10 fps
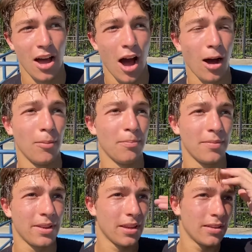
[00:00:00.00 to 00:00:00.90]
Um,
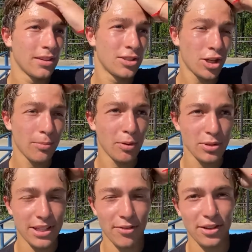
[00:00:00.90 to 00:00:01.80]
this tournament was
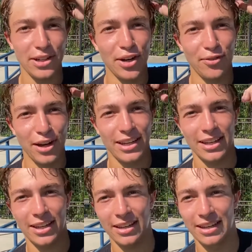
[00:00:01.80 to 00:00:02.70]
definitely
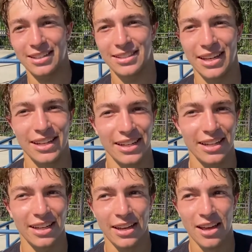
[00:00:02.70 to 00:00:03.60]
nerve-wracking, exciting.
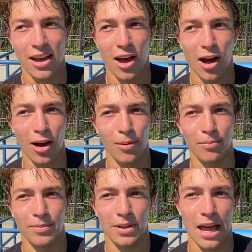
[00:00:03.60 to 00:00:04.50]

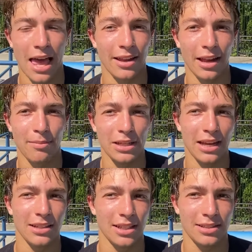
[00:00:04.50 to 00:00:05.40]
Um, and I mean,
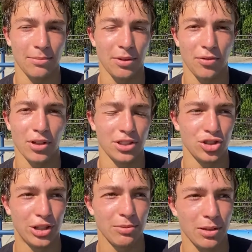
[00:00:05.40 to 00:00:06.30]
as I said before, it's a
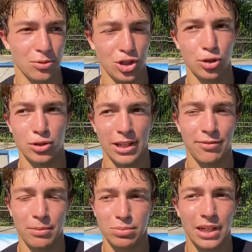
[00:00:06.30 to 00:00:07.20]
dream come true to
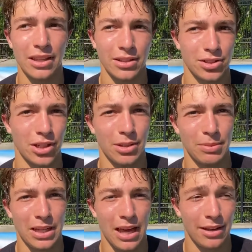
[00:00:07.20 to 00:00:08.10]
even play this
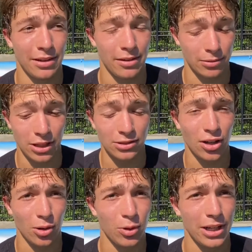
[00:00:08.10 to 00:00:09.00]
tournament and let
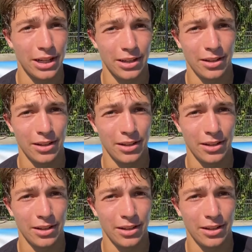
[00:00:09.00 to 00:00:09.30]
alone win it.